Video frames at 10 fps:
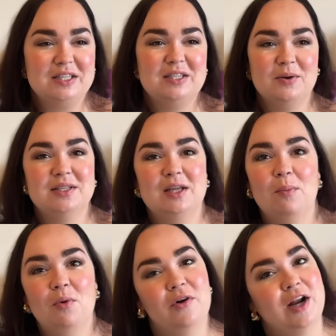So at
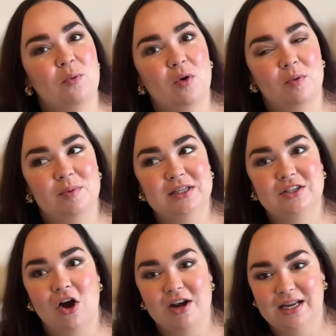some point I'll probably
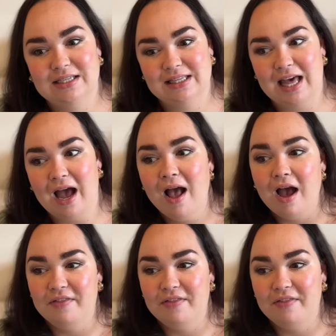start knitting that.